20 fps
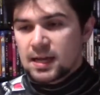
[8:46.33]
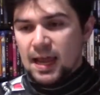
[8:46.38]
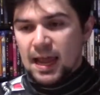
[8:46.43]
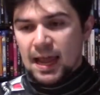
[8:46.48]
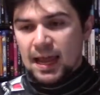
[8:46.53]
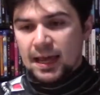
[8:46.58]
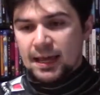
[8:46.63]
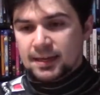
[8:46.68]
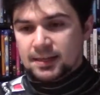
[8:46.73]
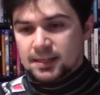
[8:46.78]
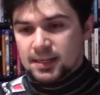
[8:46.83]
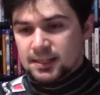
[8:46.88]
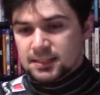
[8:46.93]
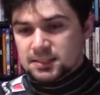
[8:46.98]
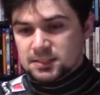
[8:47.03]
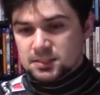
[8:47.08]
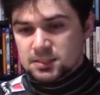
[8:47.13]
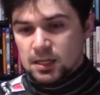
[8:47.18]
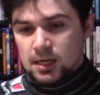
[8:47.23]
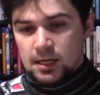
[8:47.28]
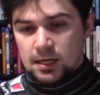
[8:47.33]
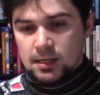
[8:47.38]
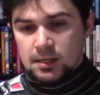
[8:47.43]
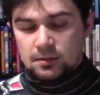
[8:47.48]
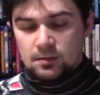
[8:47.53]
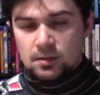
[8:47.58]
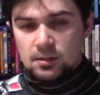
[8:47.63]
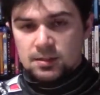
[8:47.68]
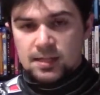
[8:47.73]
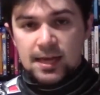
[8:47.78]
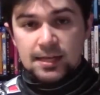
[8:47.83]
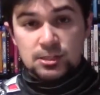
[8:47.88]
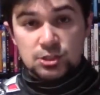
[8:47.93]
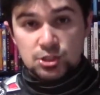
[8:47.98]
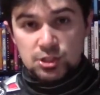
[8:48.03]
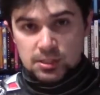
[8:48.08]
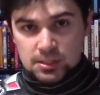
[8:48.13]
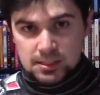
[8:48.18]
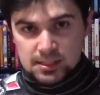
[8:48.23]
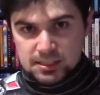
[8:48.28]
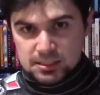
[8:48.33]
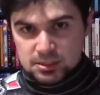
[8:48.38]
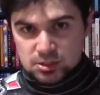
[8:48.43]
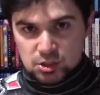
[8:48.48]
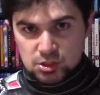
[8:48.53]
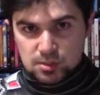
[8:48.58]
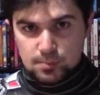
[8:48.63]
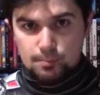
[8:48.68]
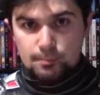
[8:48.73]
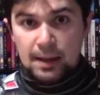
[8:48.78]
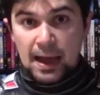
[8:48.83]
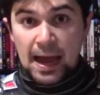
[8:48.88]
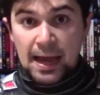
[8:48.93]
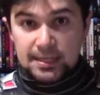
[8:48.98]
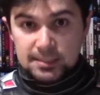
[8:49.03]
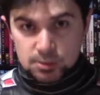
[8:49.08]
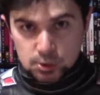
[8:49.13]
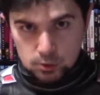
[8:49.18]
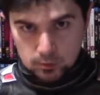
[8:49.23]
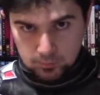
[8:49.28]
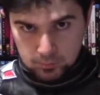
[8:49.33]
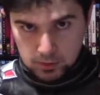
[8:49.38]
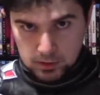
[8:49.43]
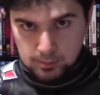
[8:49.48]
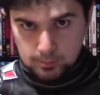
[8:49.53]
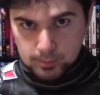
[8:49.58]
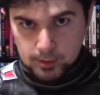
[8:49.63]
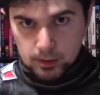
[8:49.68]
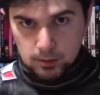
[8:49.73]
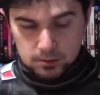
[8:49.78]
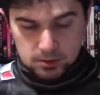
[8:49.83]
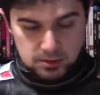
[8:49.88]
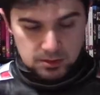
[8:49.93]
and it's the tension is just masterfully built.